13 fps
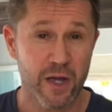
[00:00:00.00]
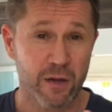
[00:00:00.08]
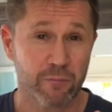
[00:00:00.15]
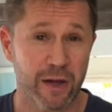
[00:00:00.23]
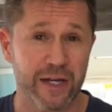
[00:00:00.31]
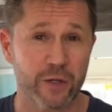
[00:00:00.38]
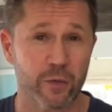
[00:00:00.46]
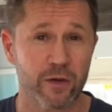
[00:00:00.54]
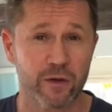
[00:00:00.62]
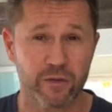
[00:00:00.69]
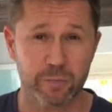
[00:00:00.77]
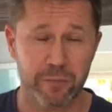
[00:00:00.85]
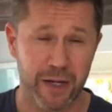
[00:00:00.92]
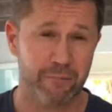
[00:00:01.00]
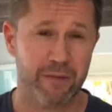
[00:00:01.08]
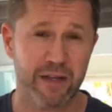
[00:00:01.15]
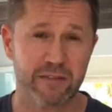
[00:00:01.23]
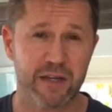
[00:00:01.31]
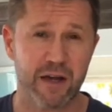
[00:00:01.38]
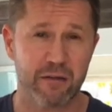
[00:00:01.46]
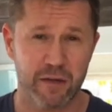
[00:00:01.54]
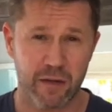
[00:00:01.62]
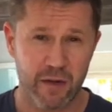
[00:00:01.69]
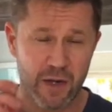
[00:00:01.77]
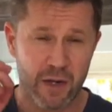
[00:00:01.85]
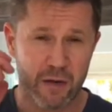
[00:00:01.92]
my quirks, my mentality,
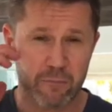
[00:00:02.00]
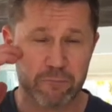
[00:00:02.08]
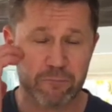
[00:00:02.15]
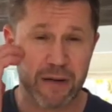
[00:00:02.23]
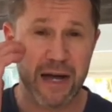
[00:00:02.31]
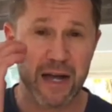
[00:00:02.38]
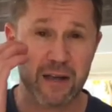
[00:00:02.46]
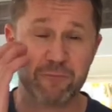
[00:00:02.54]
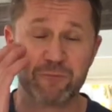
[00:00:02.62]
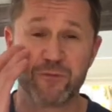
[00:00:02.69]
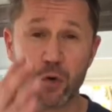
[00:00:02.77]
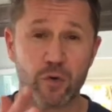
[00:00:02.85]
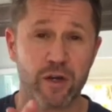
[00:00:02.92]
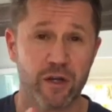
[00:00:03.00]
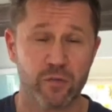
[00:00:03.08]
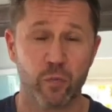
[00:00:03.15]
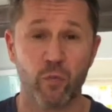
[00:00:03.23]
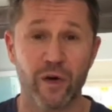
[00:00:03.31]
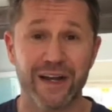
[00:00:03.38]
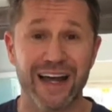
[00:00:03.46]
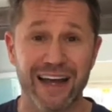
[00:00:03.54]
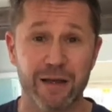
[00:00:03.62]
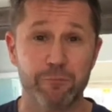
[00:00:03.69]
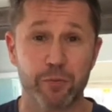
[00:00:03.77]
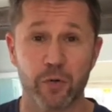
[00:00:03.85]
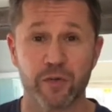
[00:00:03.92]
my focus, what I
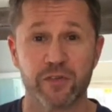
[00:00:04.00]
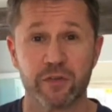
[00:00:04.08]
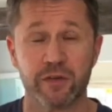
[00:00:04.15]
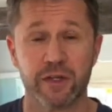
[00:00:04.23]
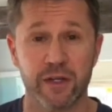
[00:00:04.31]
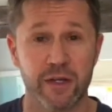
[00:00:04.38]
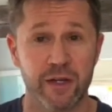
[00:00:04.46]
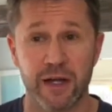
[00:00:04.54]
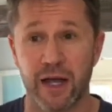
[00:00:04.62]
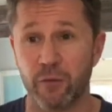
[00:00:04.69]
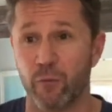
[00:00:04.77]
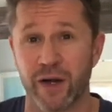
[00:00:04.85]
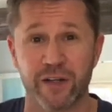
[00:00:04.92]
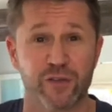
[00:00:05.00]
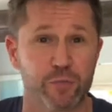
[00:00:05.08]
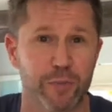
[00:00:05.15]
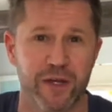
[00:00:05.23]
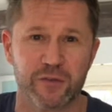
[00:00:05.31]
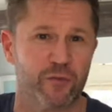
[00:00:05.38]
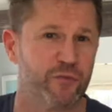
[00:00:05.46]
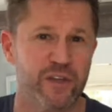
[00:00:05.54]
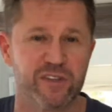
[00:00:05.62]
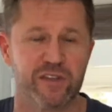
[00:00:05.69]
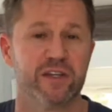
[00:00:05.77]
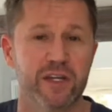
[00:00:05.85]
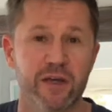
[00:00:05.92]
personally needed. I wanted
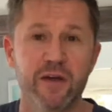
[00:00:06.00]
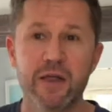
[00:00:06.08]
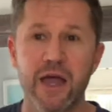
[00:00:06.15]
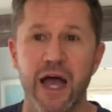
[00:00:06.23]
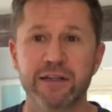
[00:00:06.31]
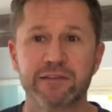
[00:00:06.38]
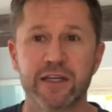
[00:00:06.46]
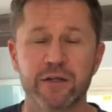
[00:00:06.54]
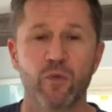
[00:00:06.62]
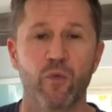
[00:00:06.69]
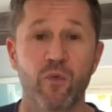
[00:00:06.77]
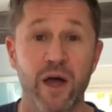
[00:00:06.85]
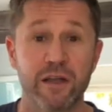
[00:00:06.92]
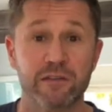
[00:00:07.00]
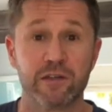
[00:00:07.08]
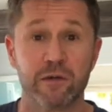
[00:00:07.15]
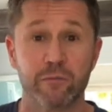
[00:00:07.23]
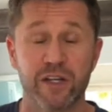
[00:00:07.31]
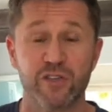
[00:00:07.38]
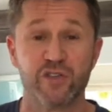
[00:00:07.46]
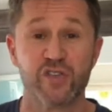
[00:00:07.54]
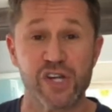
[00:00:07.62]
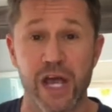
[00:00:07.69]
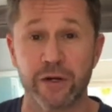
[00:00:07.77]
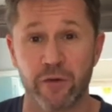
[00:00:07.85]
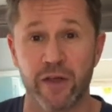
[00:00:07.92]
specificity. I didn't want somebody's
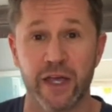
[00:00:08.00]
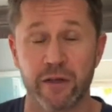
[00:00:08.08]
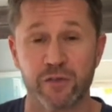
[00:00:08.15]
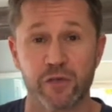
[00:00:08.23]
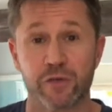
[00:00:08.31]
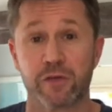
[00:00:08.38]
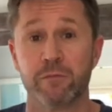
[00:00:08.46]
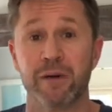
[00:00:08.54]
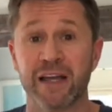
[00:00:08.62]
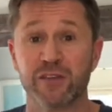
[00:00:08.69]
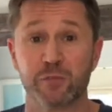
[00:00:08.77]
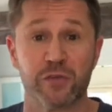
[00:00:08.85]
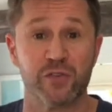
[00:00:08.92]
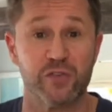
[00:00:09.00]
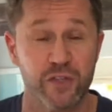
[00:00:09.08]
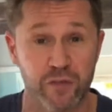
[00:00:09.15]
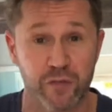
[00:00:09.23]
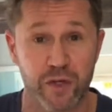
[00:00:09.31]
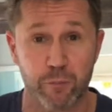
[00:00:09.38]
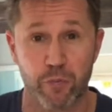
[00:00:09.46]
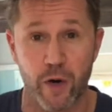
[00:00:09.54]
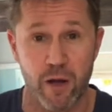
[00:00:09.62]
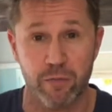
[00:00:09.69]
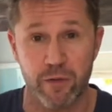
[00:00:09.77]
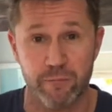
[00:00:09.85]
general answer to my specific problem.